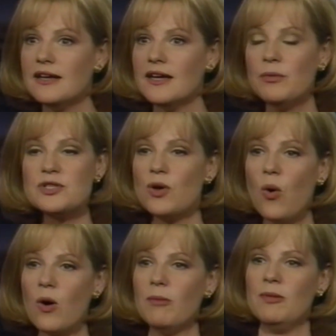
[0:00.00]
It was a
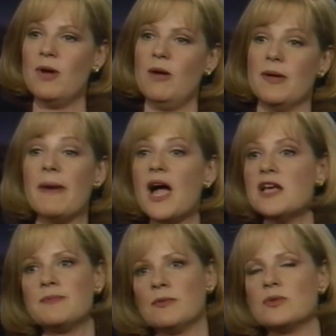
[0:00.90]
horrible moment. My
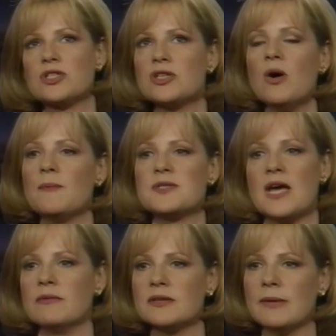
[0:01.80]
husband was so
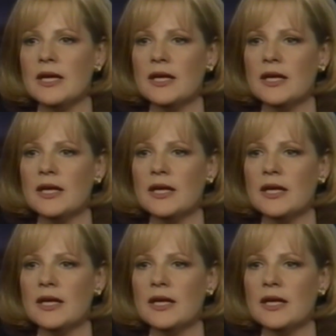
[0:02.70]
upset with me.